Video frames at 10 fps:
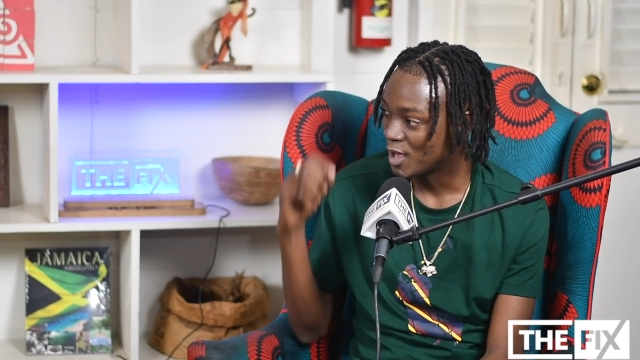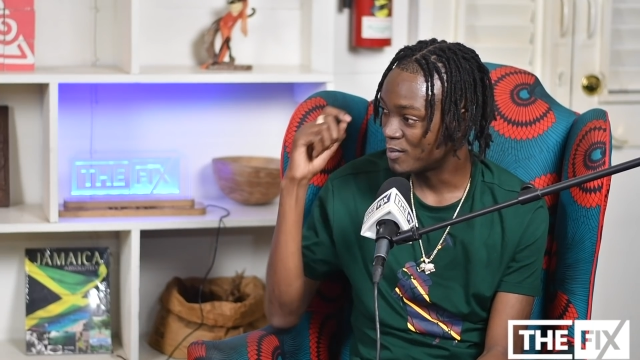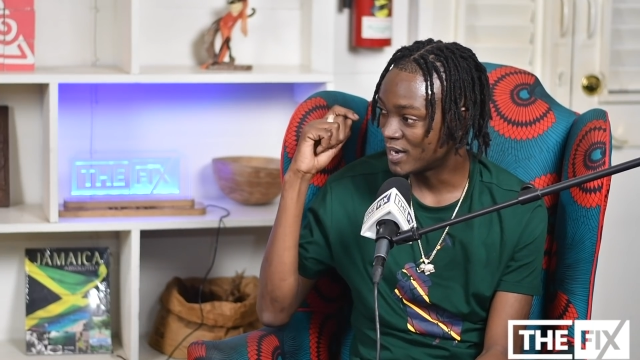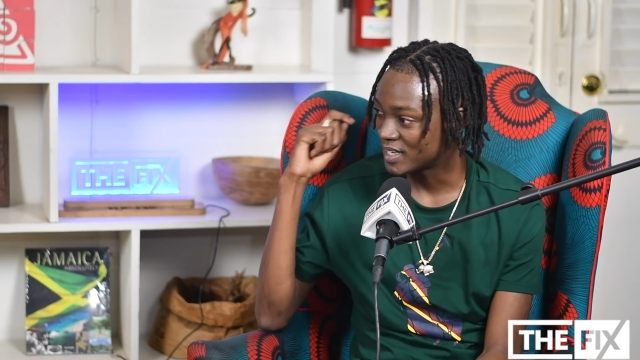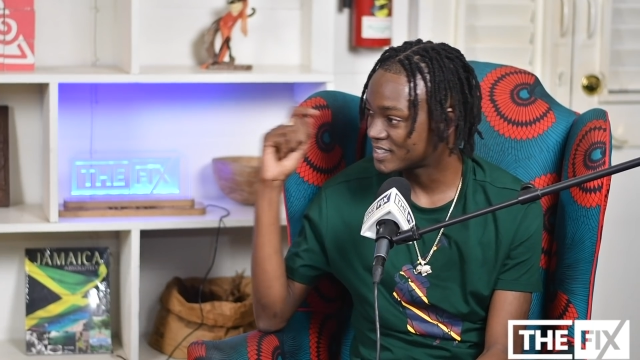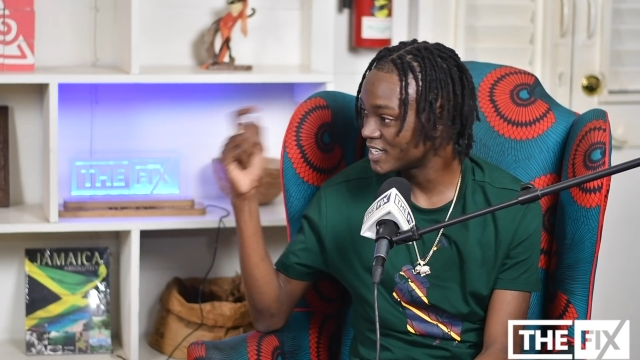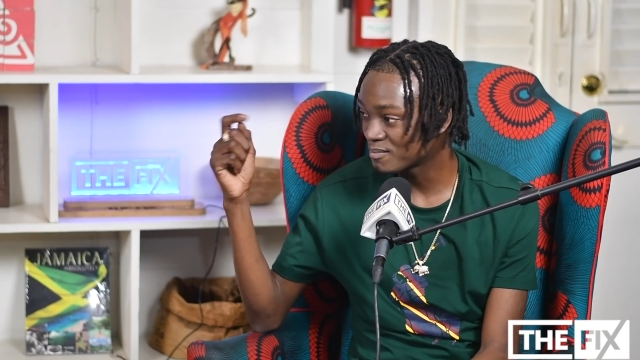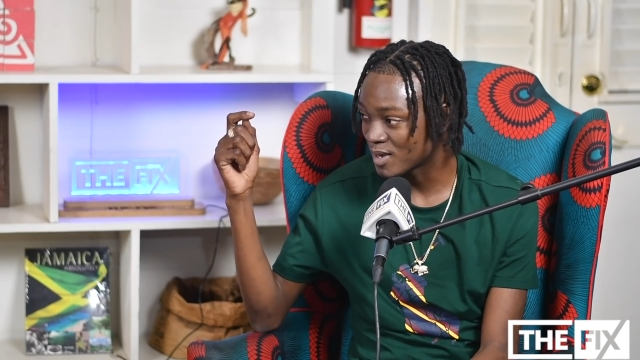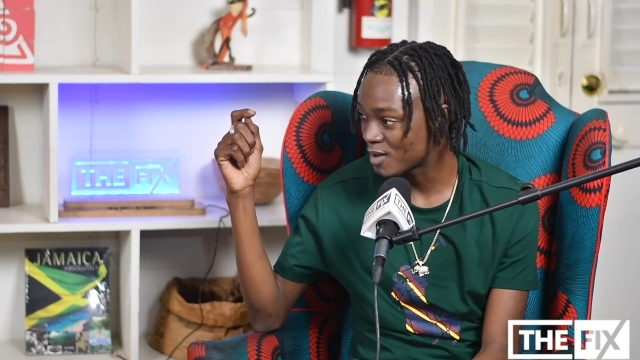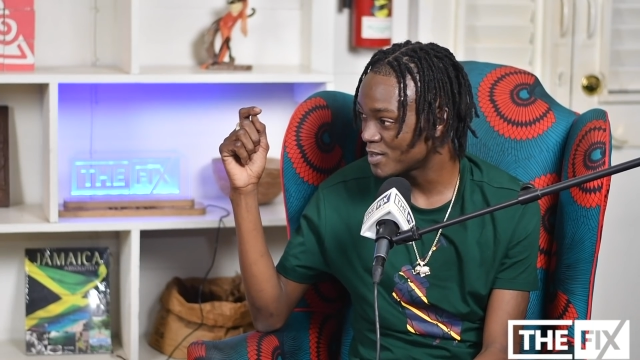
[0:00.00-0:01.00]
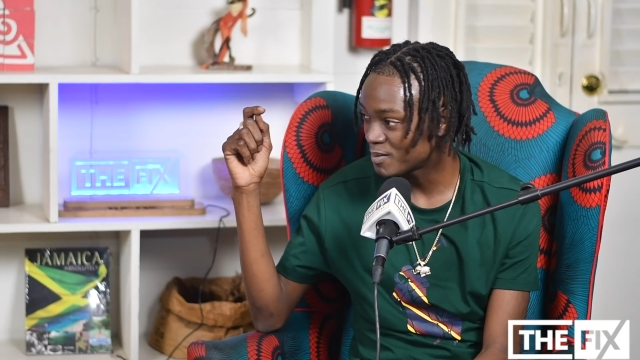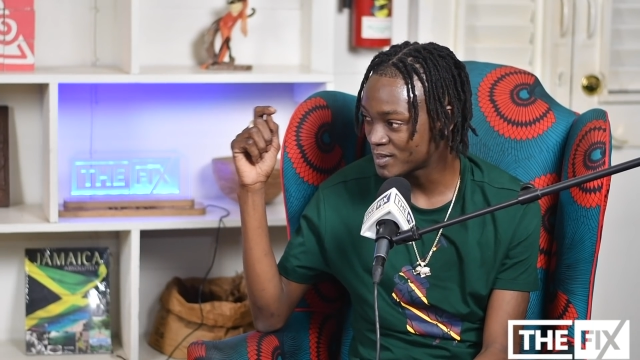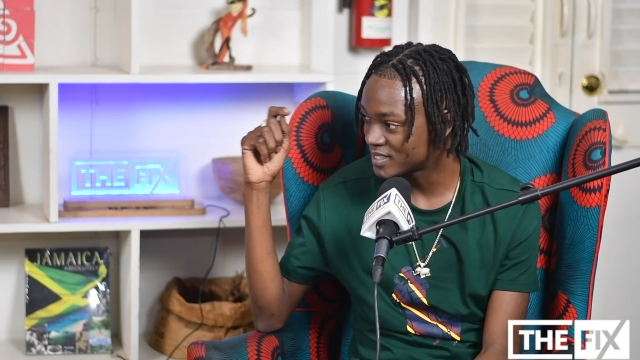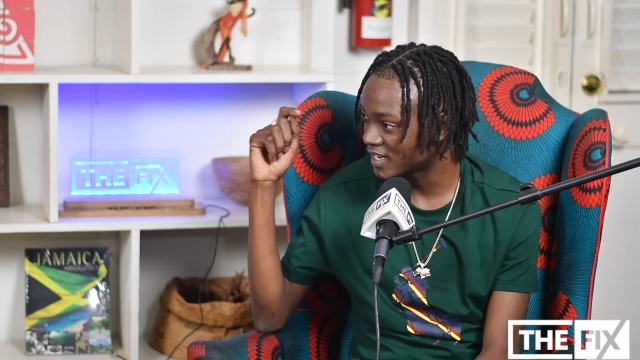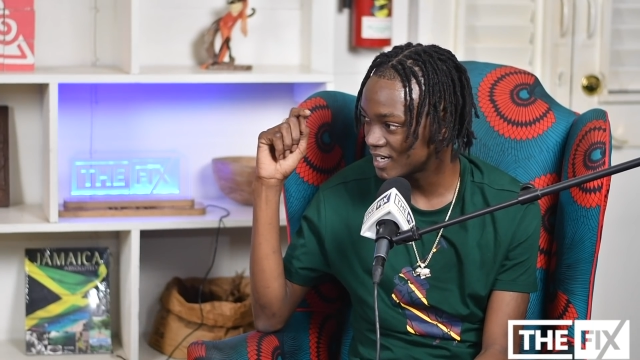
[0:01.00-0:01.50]
Been a sing back people
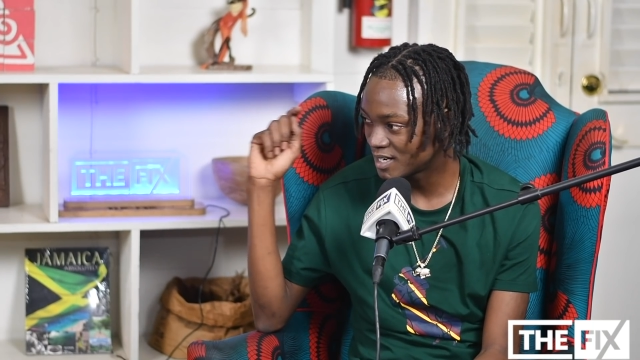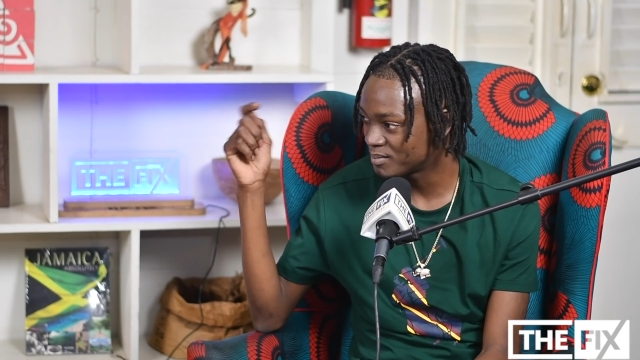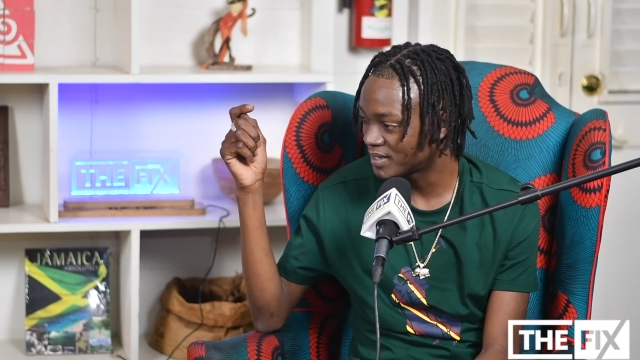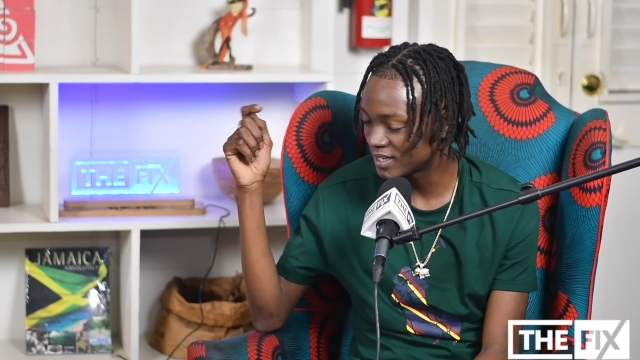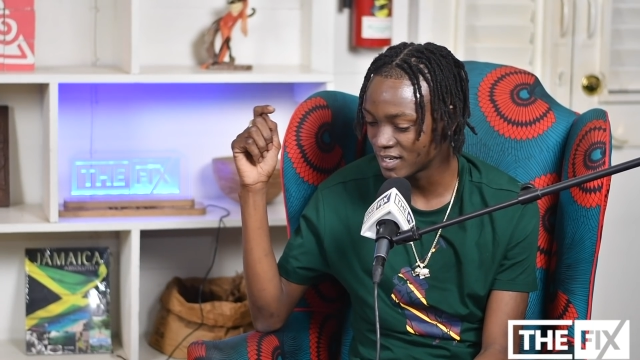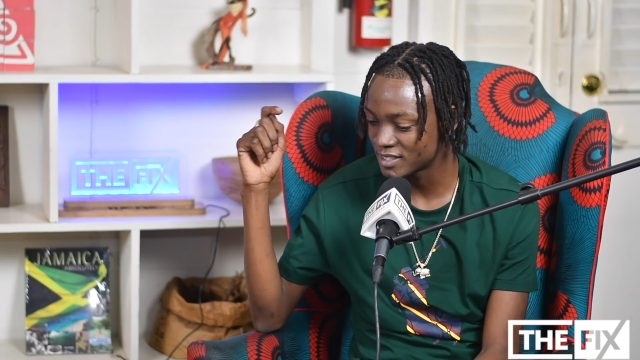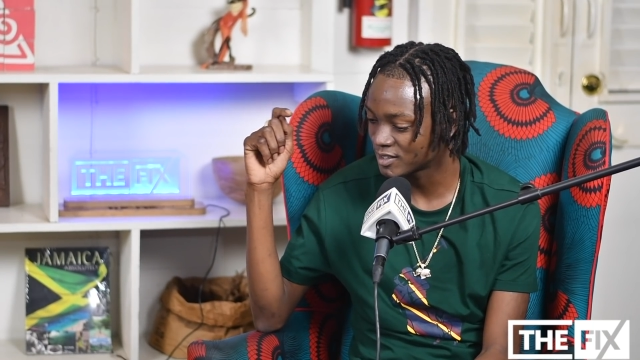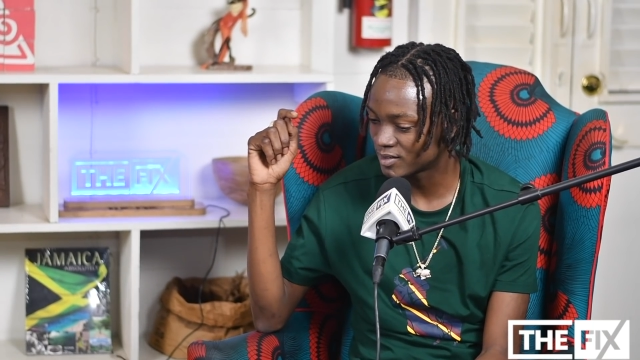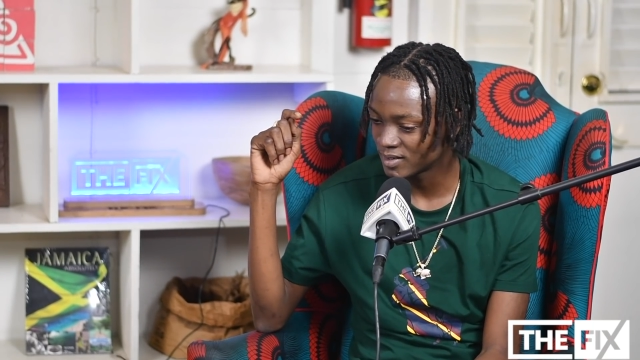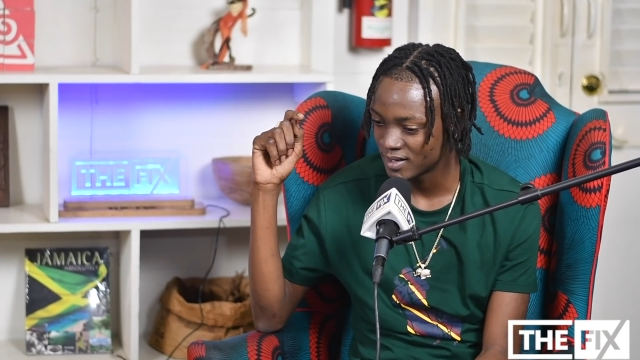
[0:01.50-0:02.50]
song and them thing there. So